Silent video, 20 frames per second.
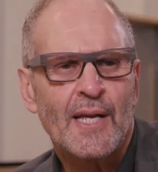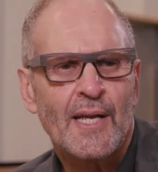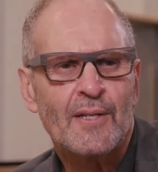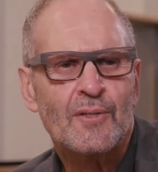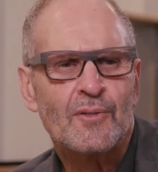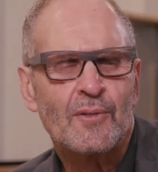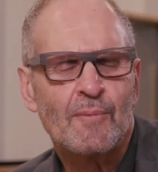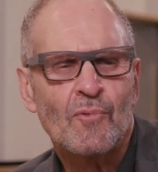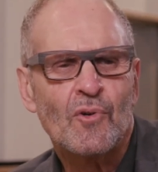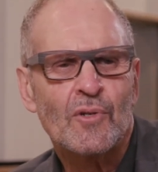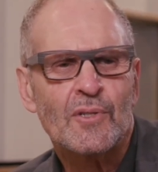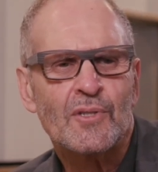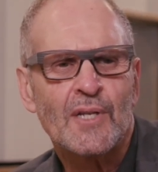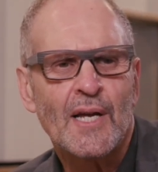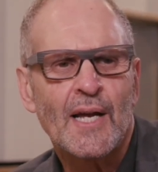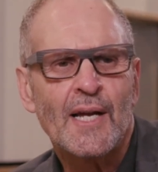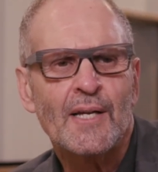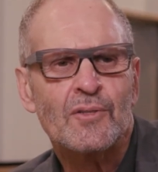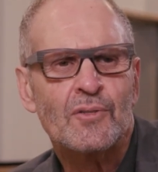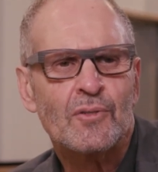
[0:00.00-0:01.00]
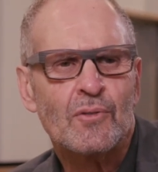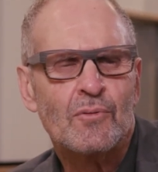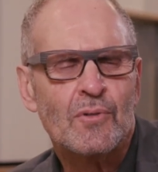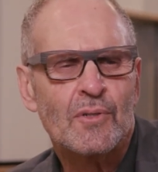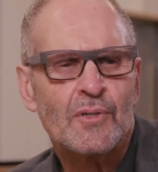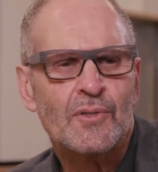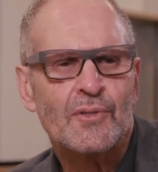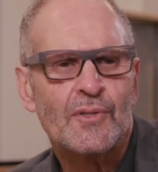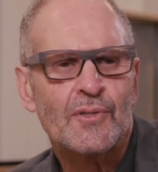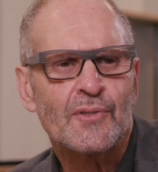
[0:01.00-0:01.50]
take some more science
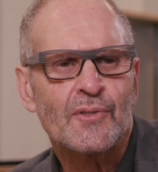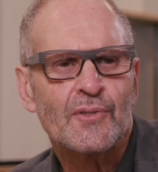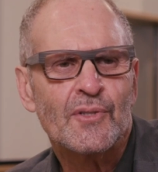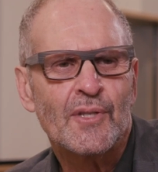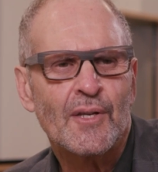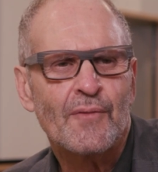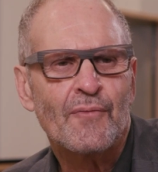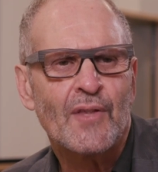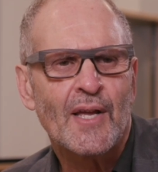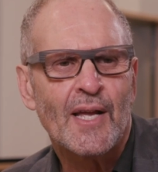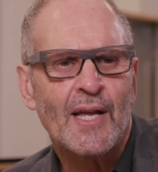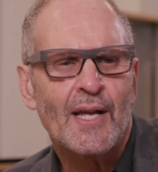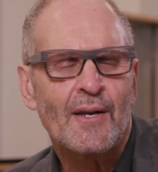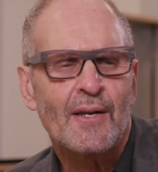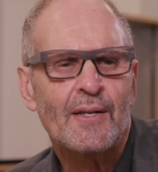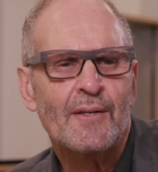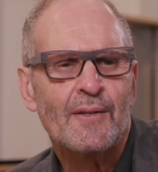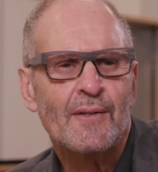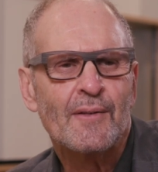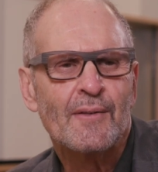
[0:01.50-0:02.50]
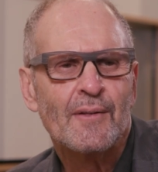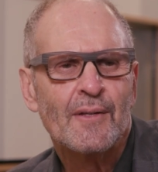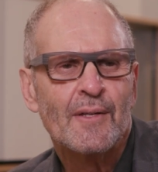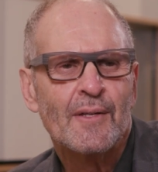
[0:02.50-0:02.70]
courses if they had